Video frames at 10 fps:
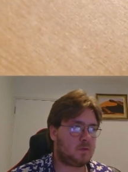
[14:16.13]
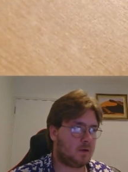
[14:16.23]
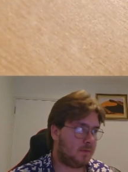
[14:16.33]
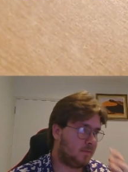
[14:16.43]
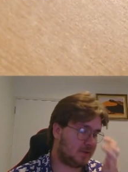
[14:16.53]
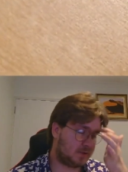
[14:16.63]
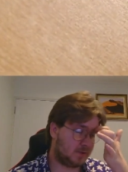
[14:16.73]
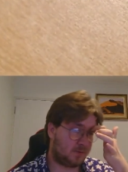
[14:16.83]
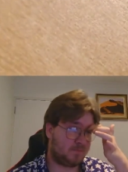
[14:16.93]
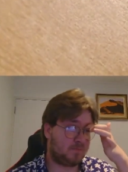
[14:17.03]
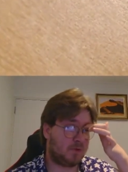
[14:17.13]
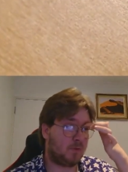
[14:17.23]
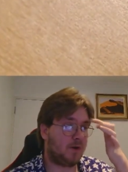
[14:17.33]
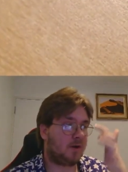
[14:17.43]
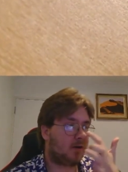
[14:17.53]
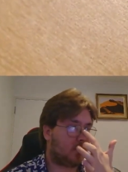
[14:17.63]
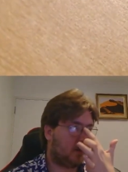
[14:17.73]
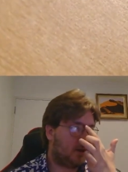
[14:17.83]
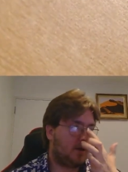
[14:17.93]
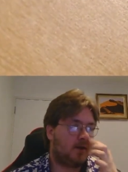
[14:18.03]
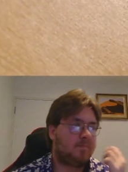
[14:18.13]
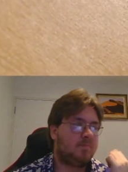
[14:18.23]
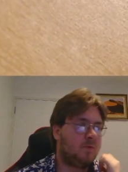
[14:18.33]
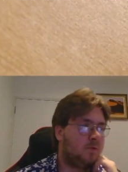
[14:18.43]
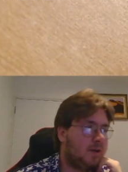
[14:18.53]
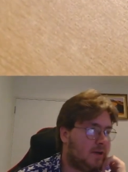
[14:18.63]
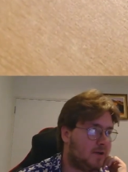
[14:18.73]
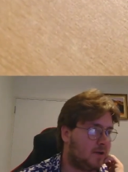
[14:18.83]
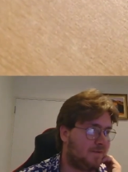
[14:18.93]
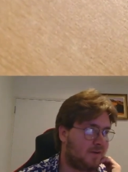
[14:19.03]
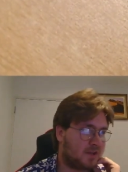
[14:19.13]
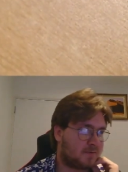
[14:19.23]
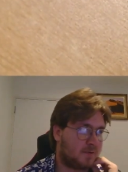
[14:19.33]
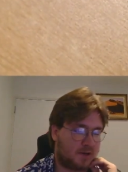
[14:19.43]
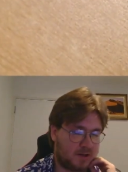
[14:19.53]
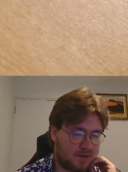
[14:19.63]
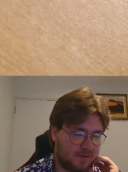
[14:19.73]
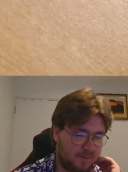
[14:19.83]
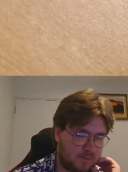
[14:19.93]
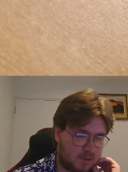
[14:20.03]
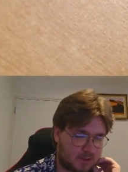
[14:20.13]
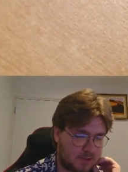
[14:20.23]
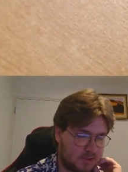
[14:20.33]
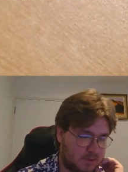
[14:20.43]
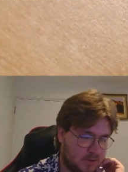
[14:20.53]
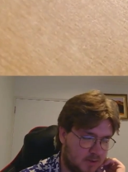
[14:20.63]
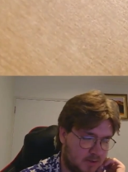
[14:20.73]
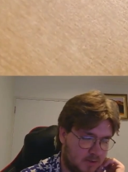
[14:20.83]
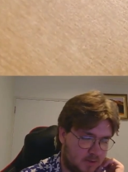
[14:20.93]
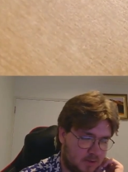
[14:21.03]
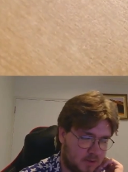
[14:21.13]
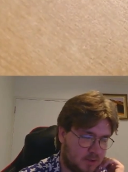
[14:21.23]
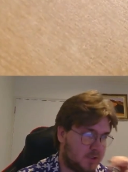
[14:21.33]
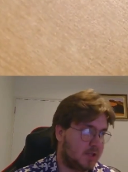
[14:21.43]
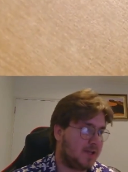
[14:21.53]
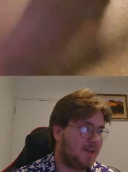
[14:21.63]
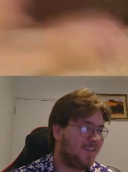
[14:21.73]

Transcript: This is the one card that I really don't have an explanation for. It's there.